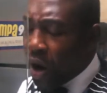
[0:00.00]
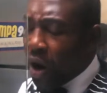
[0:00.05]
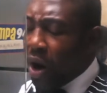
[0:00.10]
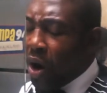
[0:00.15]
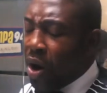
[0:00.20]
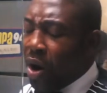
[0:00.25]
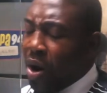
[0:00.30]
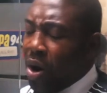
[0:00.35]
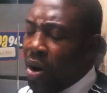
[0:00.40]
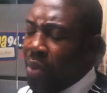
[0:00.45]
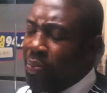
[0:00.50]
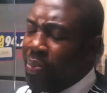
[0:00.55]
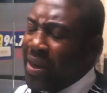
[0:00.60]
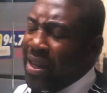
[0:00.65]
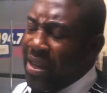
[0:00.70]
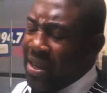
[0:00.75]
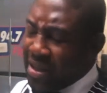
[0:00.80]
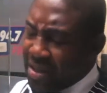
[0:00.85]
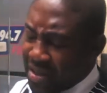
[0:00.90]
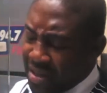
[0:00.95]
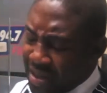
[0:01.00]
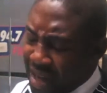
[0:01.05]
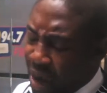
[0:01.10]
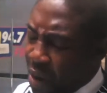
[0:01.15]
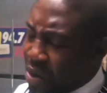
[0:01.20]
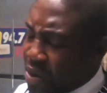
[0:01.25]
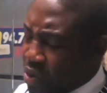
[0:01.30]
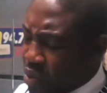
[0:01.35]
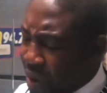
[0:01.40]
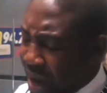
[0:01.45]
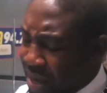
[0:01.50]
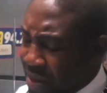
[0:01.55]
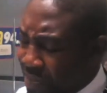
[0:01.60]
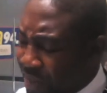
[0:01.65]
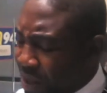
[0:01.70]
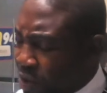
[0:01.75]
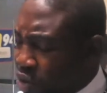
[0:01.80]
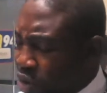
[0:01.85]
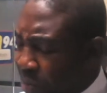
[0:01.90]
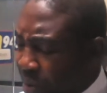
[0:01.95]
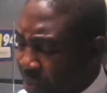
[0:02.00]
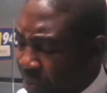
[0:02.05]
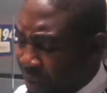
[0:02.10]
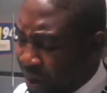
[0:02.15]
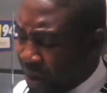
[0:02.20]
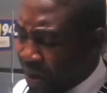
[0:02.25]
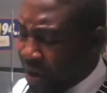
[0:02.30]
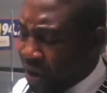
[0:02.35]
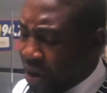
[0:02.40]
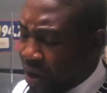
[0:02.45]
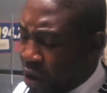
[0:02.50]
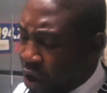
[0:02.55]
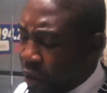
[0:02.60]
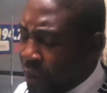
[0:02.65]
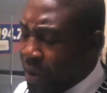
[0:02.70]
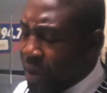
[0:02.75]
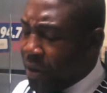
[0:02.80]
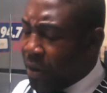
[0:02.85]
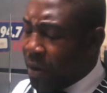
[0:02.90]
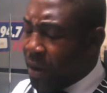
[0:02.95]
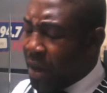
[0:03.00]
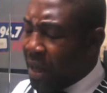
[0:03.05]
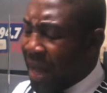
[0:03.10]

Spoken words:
Oh, please. I was quiet. My trouble, Bri. Obi.